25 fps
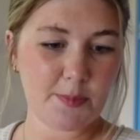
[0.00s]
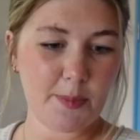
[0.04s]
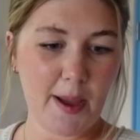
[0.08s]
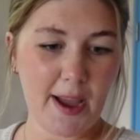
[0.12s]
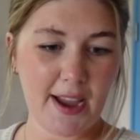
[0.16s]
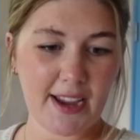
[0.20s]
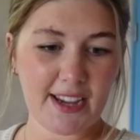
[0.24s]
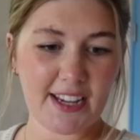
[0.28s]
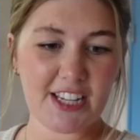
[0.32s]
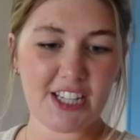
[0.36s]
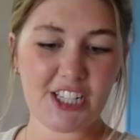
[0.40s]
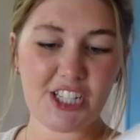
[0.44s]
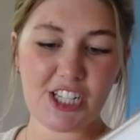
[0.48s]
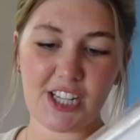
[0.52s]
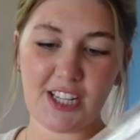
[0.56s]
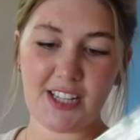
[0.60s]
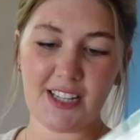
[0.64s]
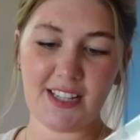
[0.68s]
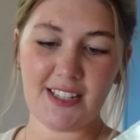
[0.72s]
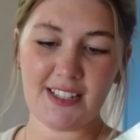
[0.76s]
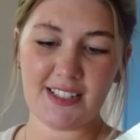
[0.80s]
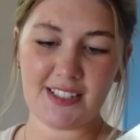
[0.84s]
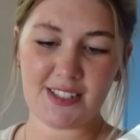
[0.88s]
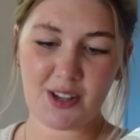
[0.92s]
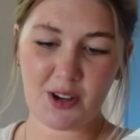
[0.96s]
package
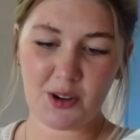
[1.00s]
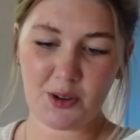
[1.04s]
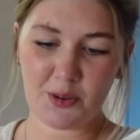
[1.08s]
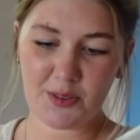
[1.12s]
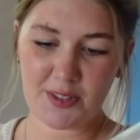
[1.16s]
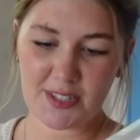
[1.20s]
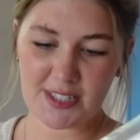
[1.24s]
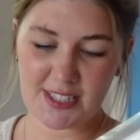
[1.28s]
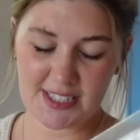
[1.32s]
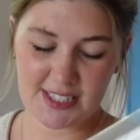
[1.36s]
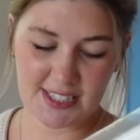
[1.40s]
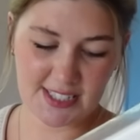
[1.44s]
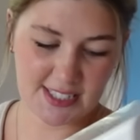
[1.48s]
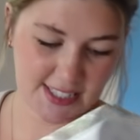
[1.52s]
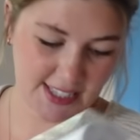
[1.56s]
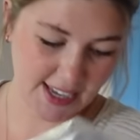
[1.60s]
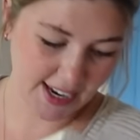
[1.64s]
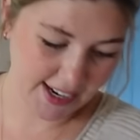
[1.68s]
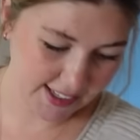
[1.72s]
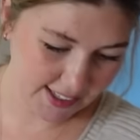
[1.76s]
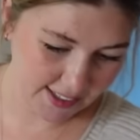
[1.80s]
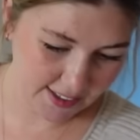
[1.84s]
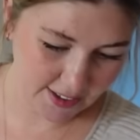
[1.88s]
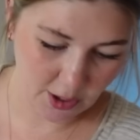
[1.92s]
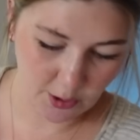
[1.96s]
is, oh, this is
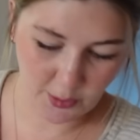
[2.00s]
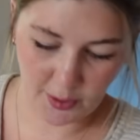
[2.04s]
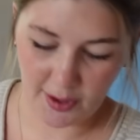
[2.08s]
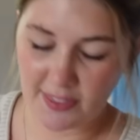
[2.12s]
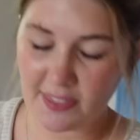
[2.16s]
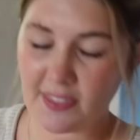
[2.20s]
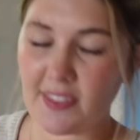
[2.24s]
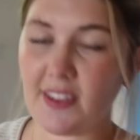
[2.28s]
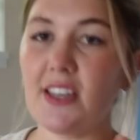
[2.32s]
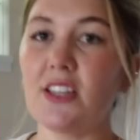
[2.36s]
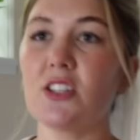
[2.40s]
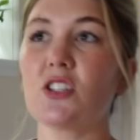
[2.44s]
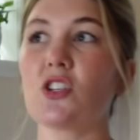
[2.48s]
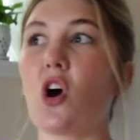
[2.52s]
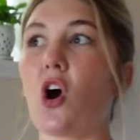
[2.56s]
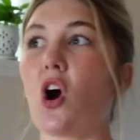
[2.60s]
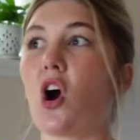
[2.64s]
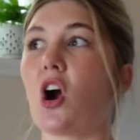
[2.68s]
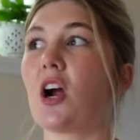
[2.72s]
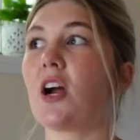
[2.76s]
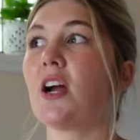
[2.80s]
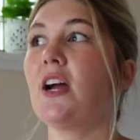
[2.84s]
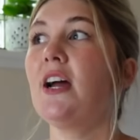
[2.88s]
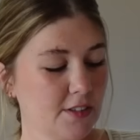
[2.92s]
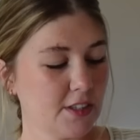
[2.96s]
exciting. Okay, these
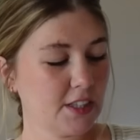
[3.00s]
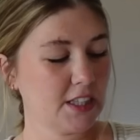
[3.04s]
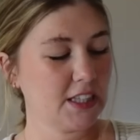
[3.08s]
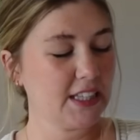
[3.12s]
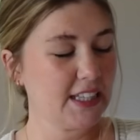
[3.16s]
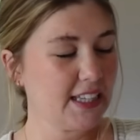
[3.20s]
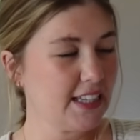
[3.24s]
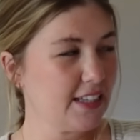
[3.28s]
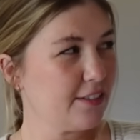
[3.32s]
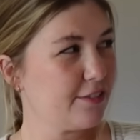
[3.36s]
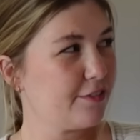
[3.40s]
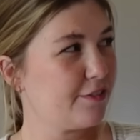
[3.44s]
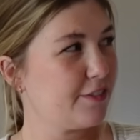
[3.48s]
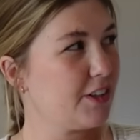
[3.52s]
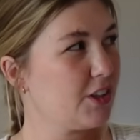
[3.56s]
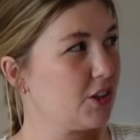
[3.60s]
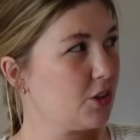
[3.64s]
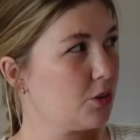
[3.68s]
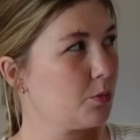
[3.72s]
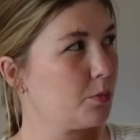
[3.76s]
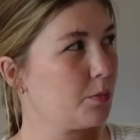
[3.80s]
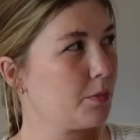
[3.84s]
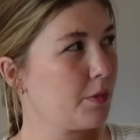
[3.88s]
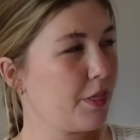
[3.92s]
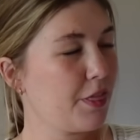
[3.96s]
are cling
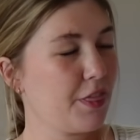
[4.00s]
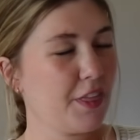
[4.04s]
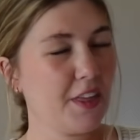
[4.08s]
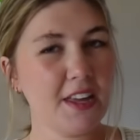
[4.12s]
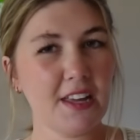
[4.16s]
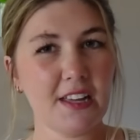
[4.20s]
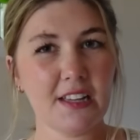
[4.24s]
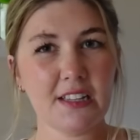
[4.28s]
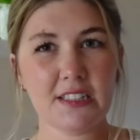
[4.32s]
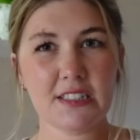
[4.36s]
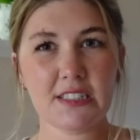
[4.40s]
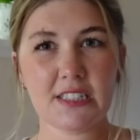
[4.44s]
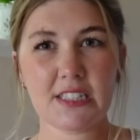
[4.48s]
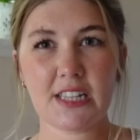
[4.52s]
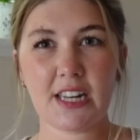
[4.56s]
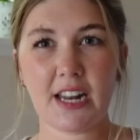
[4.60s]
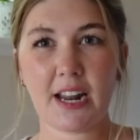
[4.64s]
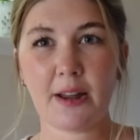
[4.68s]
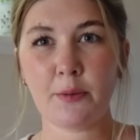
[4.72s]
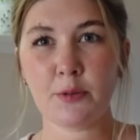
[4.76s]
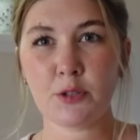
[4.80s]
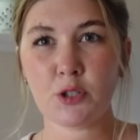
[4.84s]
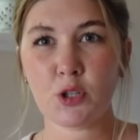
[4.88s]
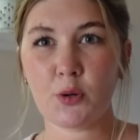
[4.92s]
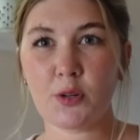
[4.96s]
film things that
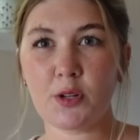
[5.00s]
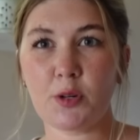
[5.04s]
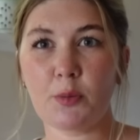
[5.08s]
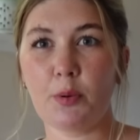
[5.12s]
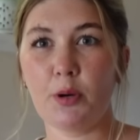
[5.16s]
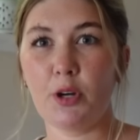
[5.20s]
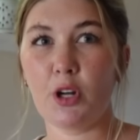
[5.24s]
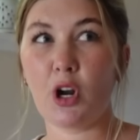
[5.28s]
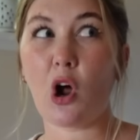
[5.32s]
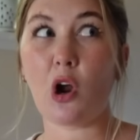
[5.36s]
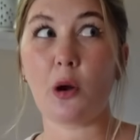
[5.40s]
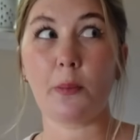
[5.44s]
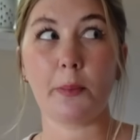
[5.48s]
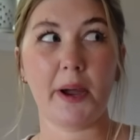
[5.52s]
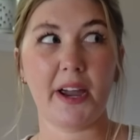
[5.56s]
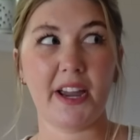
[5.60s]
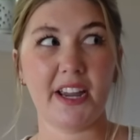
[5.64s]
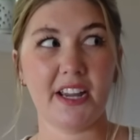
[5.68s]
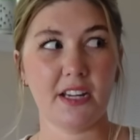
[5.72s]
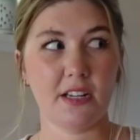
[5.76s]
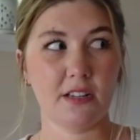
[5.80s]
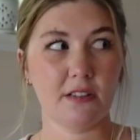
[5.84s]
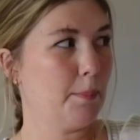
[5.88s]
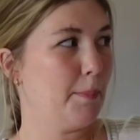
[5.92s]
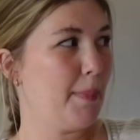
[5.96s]
I was going to put on
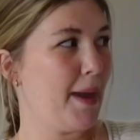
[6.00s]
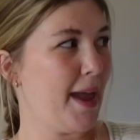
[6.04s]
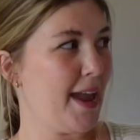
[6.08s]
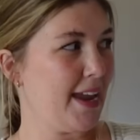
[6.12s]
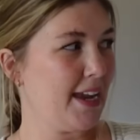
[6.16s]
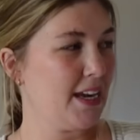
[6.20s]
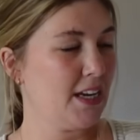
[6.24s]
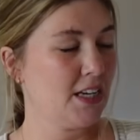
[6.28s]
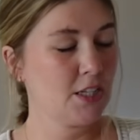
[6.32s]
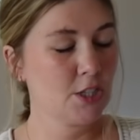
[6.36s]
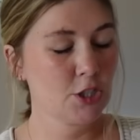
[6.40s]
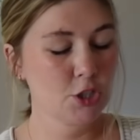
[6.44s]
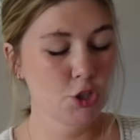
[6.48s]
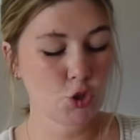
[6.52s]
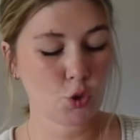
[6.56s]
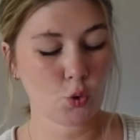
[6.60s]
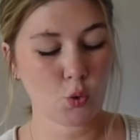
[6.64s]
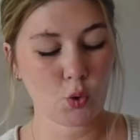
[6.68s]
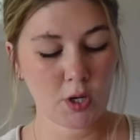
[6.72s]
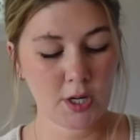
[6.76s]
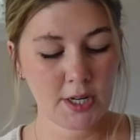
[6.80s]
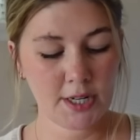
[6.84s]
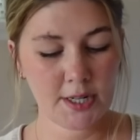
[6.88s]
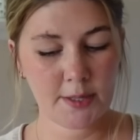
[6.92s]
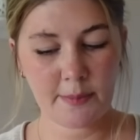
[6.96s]
my main
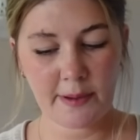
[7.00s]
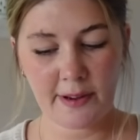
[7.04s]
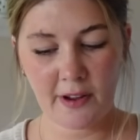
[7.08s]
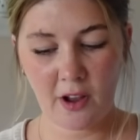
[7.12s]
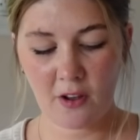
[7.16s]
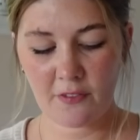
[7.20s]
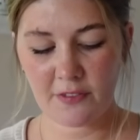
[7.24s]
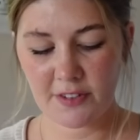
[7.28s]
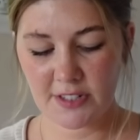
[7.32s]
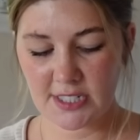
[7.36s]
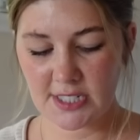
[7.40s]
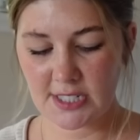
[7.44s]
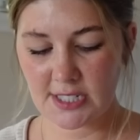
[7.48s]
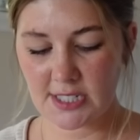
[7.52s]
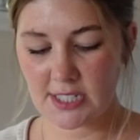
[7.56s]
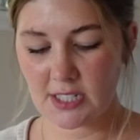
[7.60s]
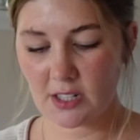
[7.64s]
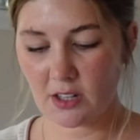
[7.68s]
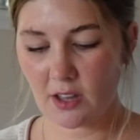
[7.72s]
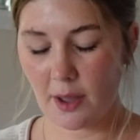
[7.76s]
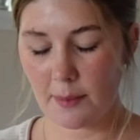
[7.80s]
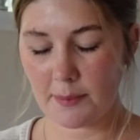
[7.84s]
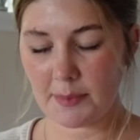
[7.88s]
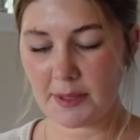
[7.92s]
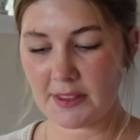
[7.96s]
door in my office. It's
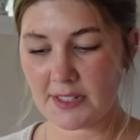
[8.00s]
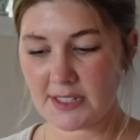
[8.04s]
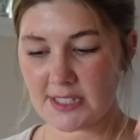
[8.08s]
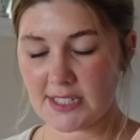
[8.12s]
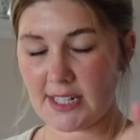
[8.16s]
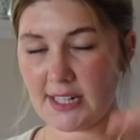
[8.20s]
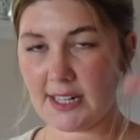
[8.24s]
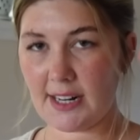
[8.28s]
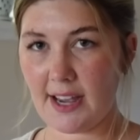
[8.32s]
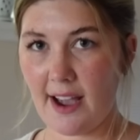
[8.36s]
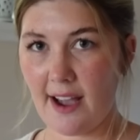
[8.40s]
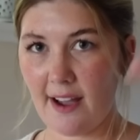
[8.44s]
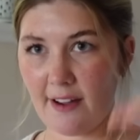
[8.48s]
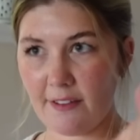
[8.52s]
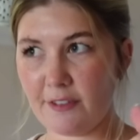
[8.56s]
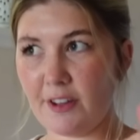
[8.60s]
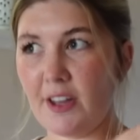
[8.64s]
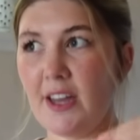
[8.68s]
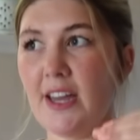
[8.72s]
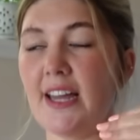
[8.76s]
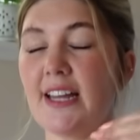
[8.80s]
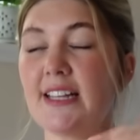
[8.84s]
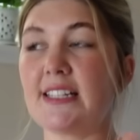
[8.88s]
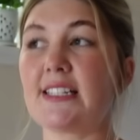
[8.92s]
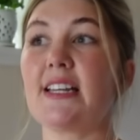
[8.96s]
still coming. It's gonna have
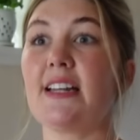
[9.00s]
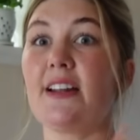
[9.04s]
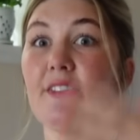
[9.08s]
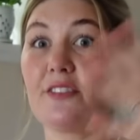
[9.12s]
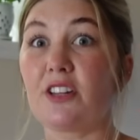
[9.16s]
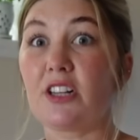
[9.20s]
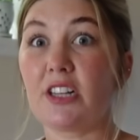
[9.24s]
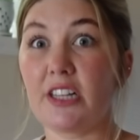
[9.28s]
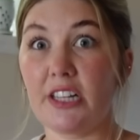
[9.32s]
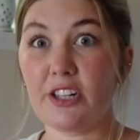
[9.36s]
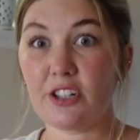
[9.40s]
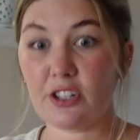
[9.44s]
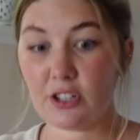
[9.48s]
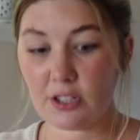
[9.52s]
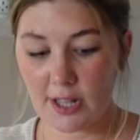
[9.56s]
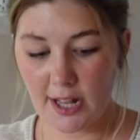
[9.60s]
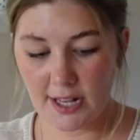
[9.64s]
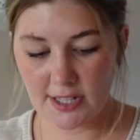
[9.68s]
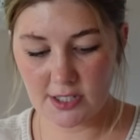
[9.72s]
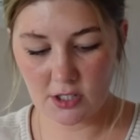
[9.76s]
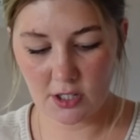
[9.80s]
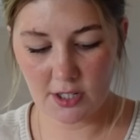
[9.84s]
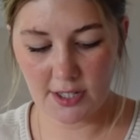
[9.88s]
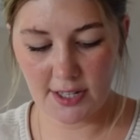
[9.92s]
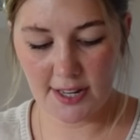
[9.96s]
clear
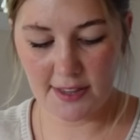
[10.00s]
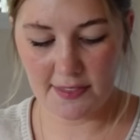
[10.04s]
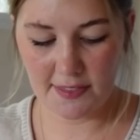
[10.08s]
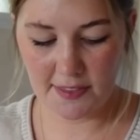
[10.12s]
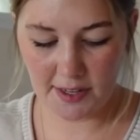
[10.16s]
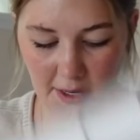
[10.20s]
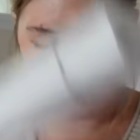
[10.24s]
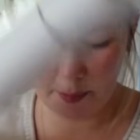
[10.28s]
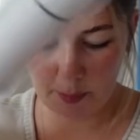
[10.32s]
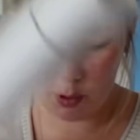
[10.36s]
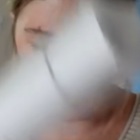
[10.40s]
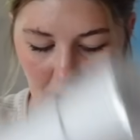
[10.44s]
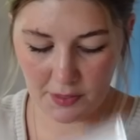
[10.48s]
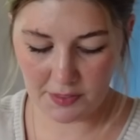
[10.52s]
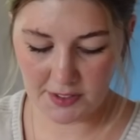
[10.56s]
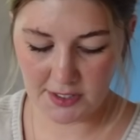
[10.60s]
glass on it, and then I bought